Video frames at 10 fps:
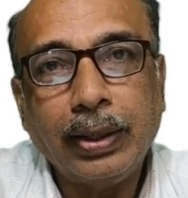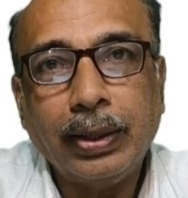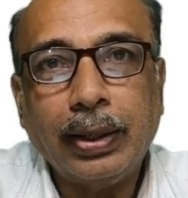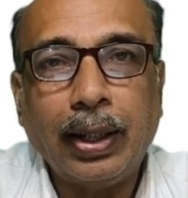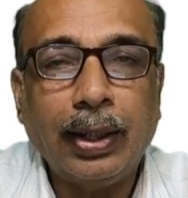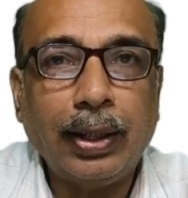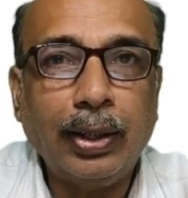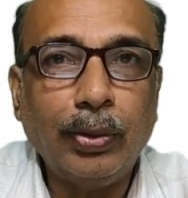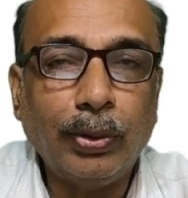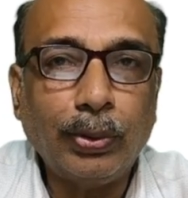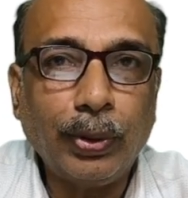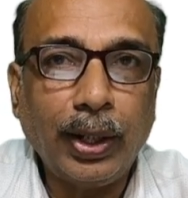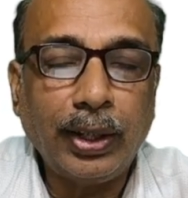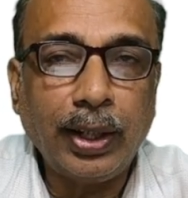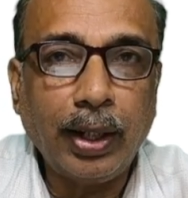directly you go to
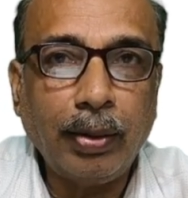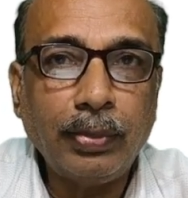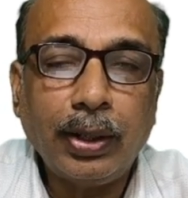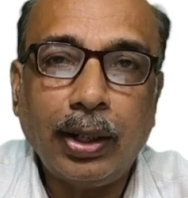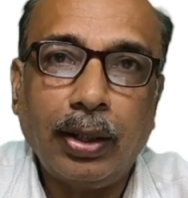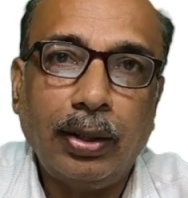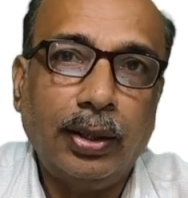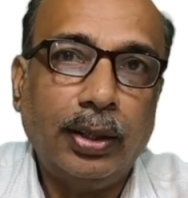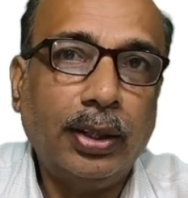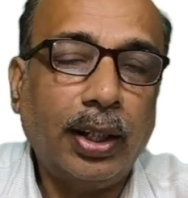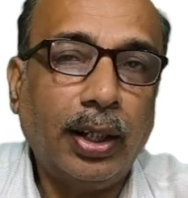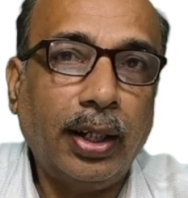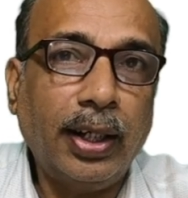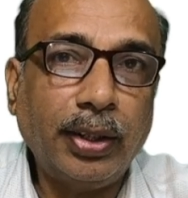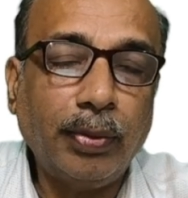ATM in the
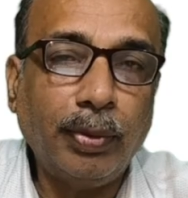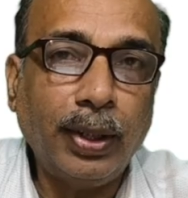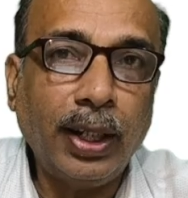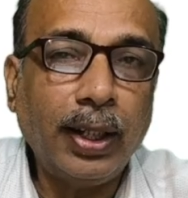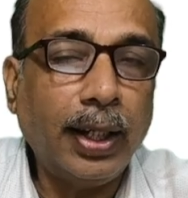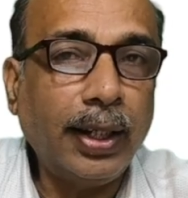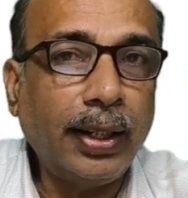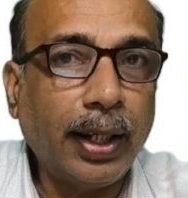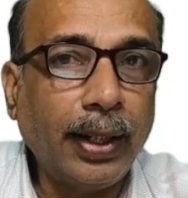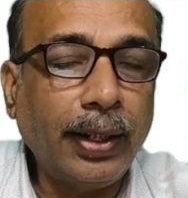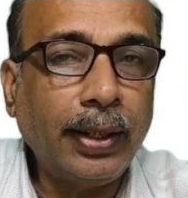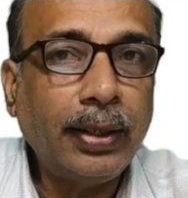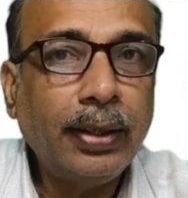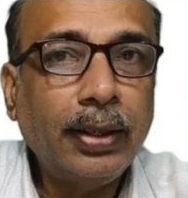late evening, late night,